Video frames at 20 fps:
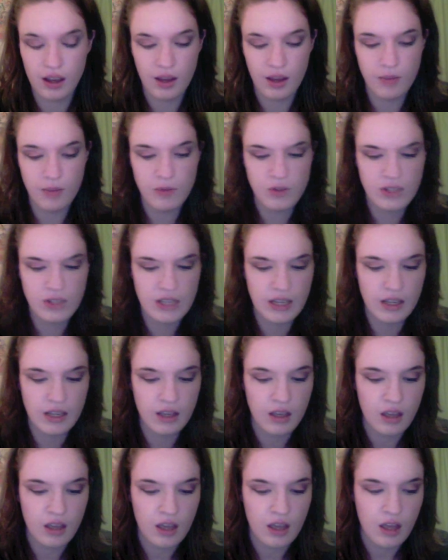I'm
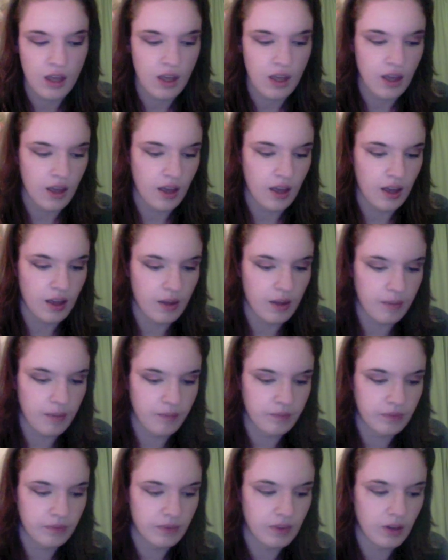using
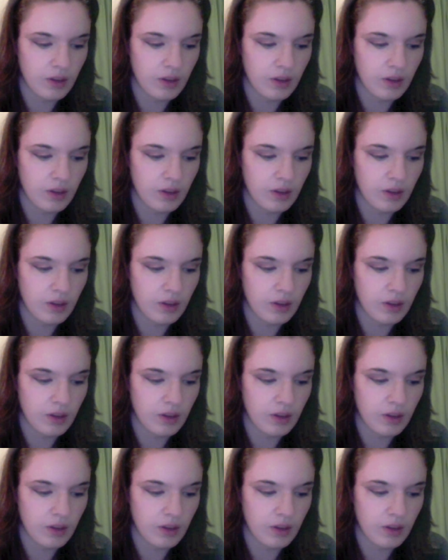um,